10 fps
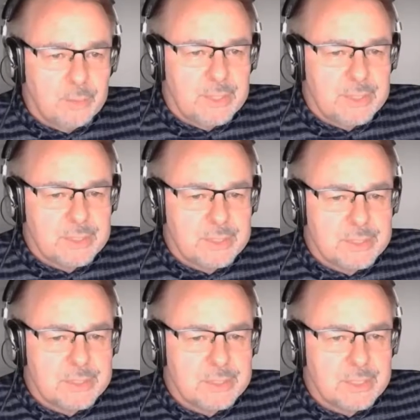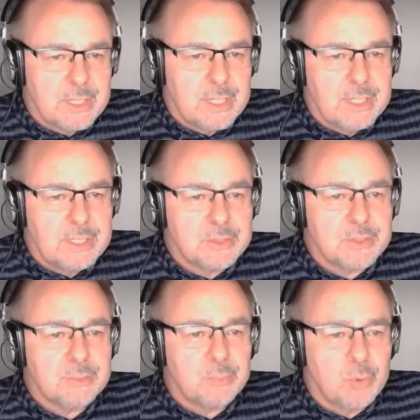elements in
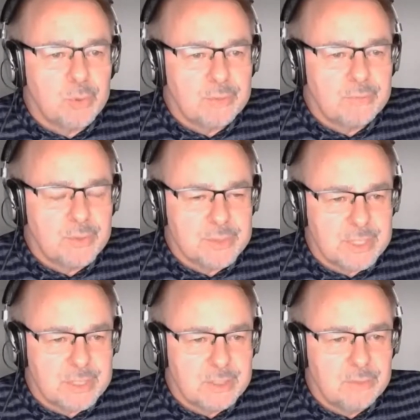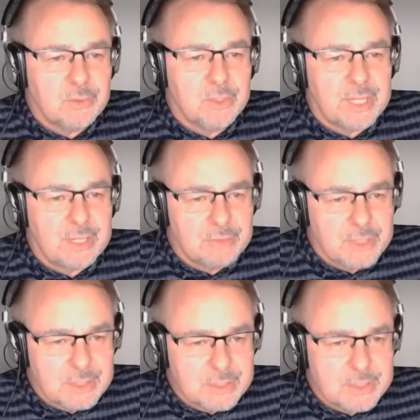support of your sector, you've got
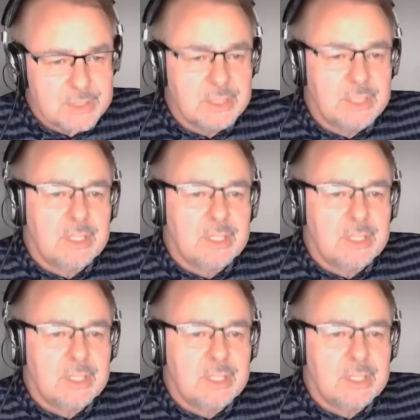evidence,